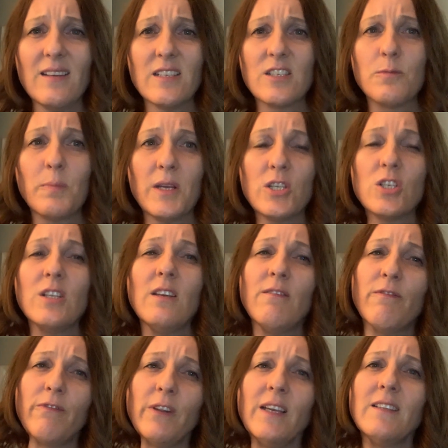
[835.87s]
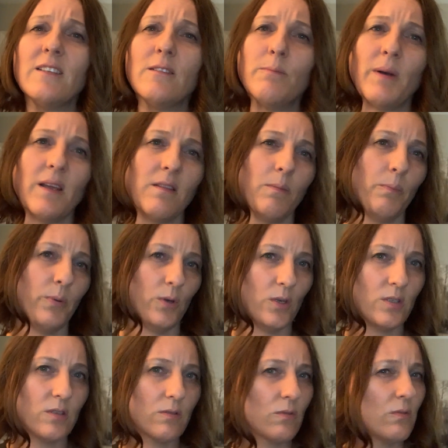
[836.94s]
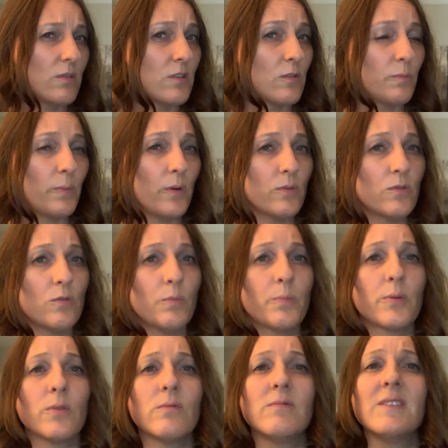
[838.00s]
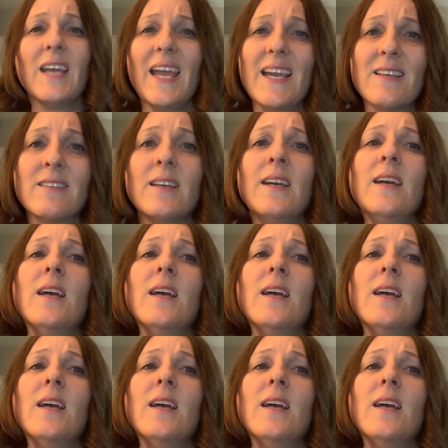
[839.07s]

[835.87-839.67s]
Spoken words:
especially inflicted by the person who's supposed to protect